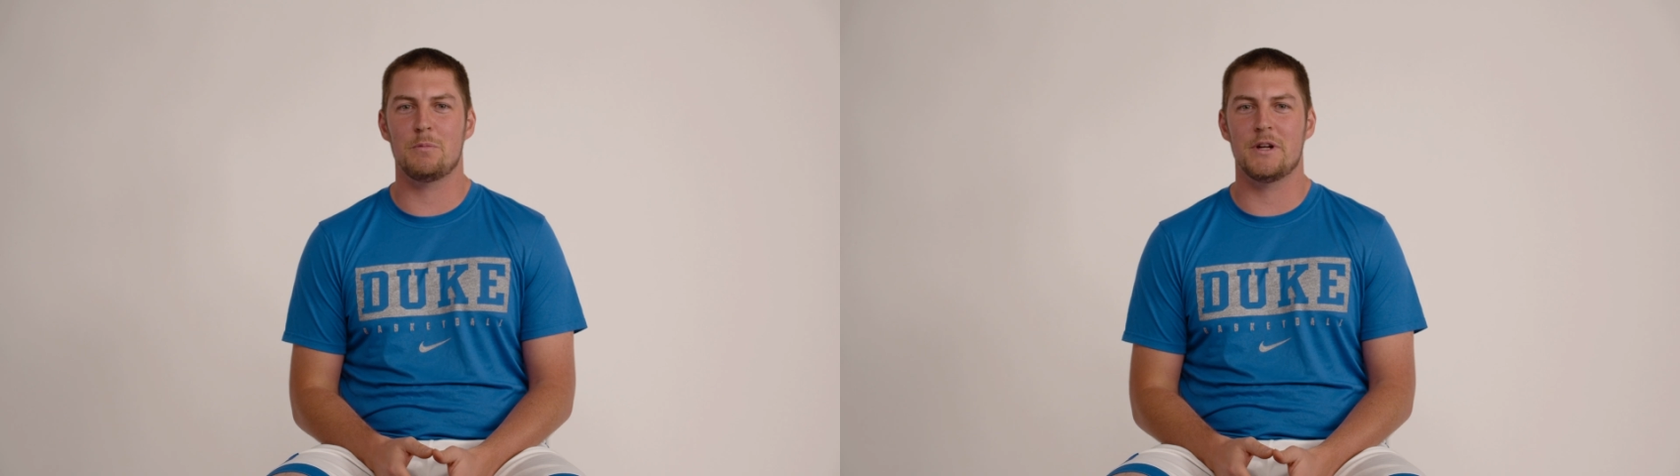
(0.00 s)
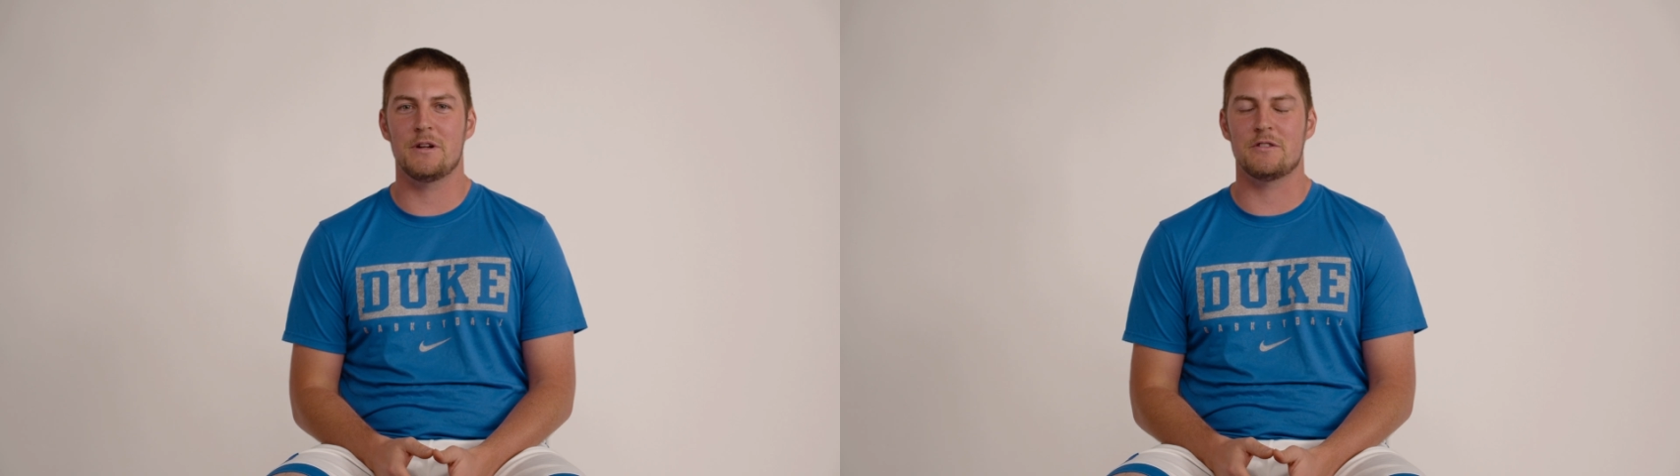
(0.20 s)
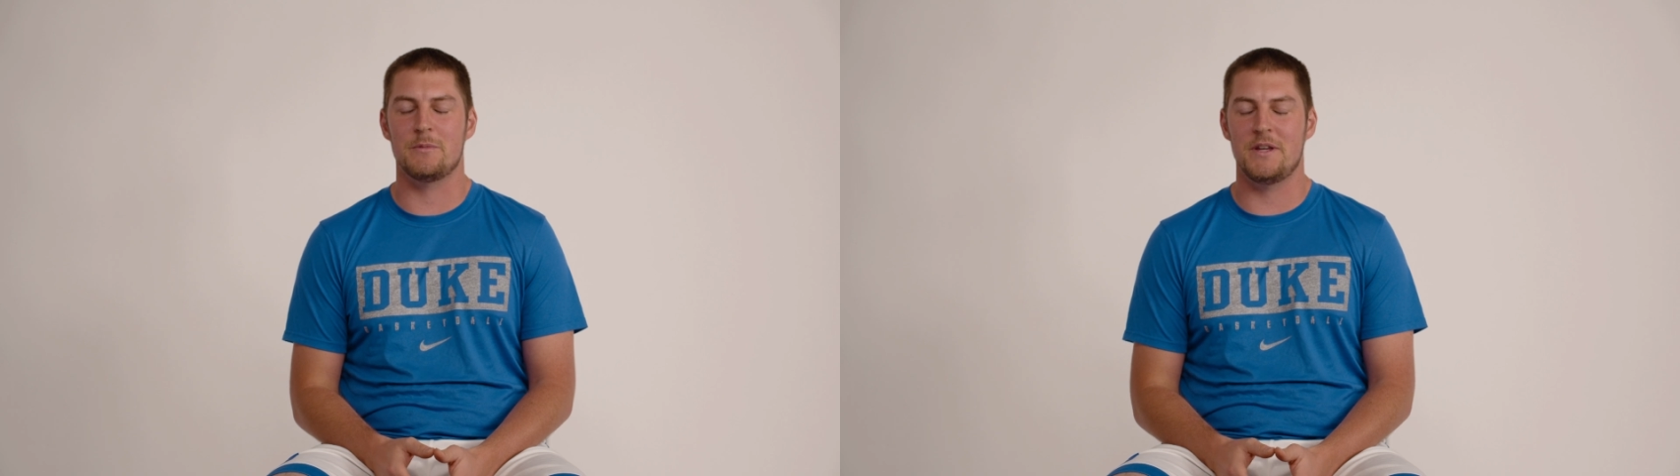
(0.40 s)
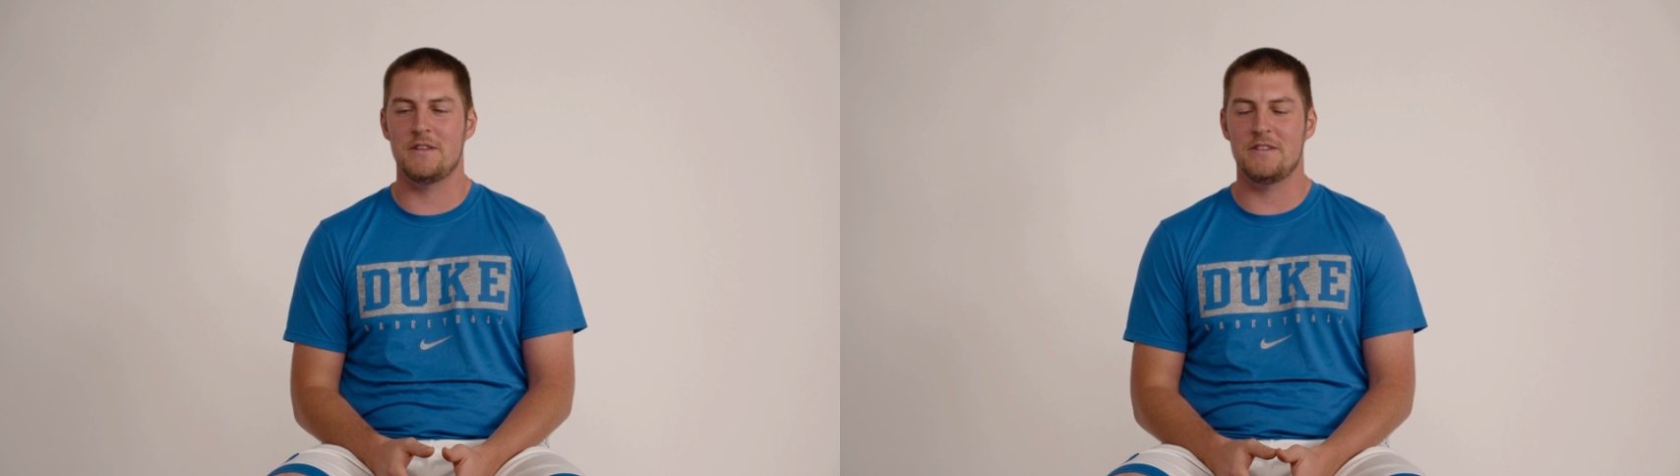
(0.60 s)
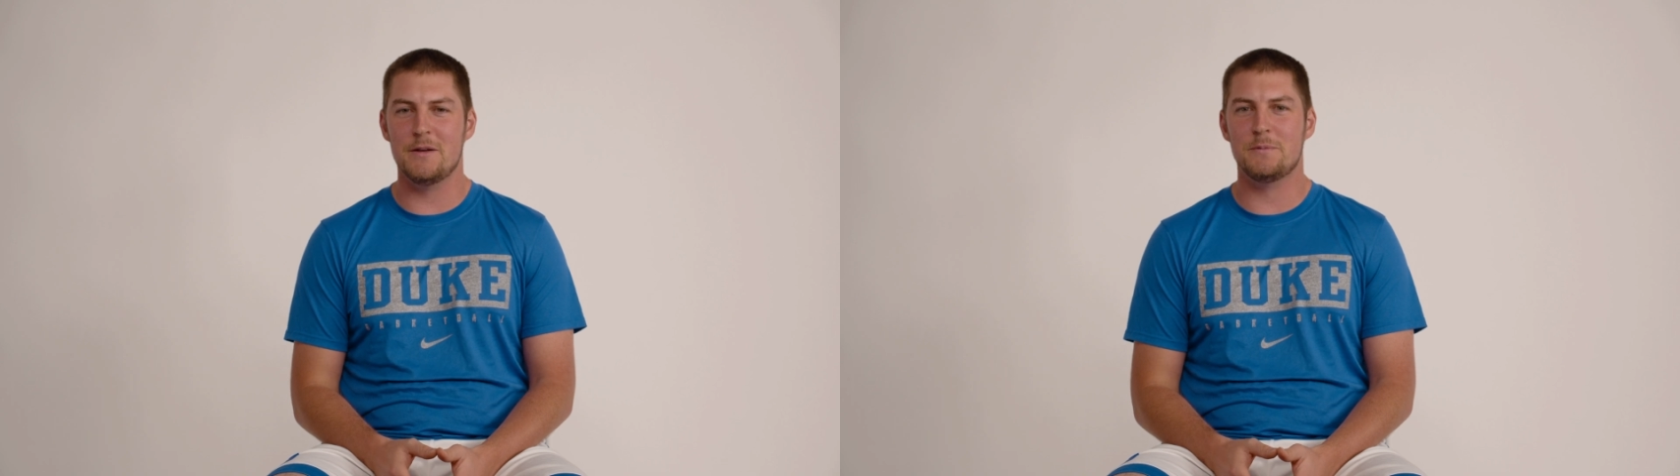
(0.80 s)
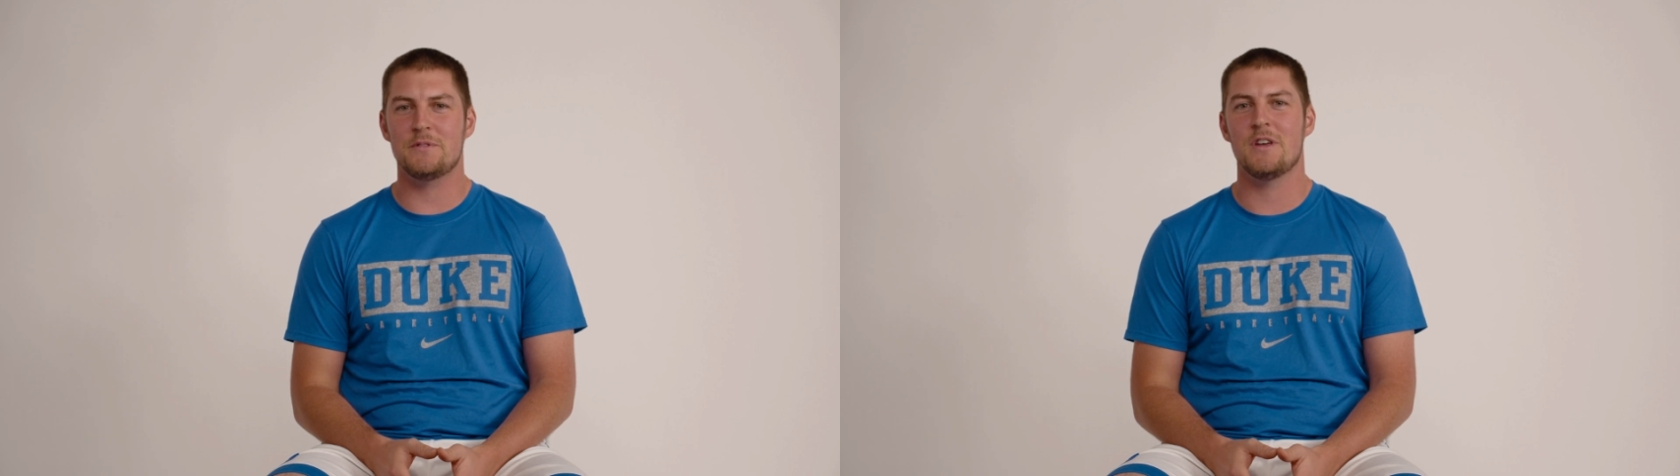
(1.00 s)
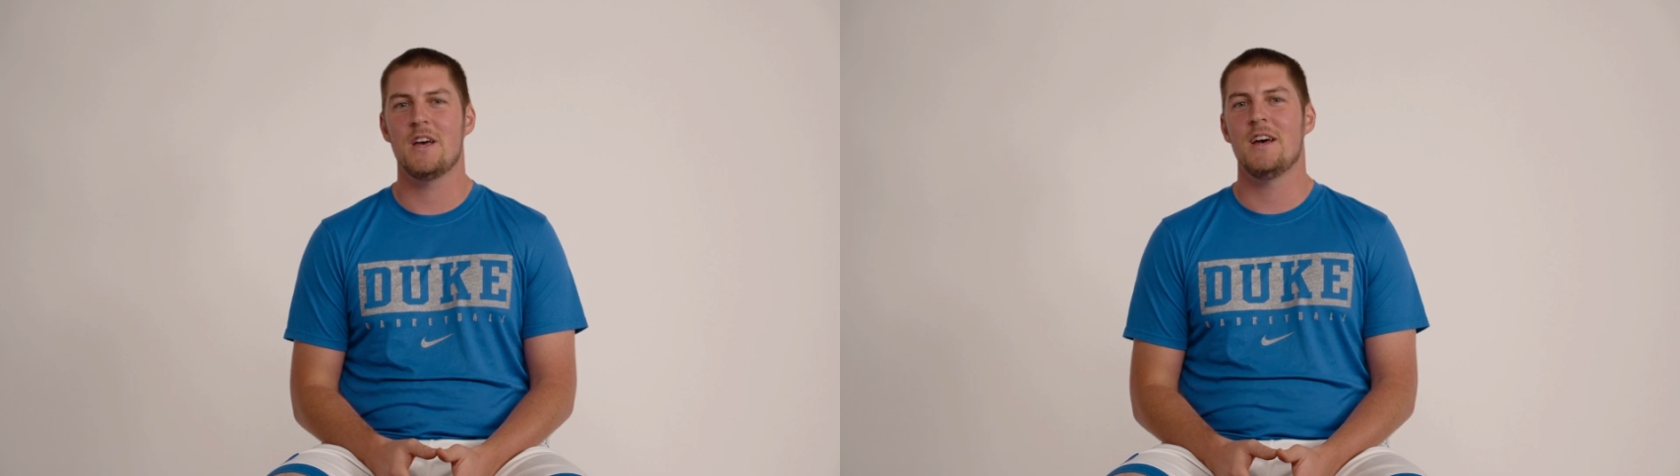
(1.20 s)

players some easy tips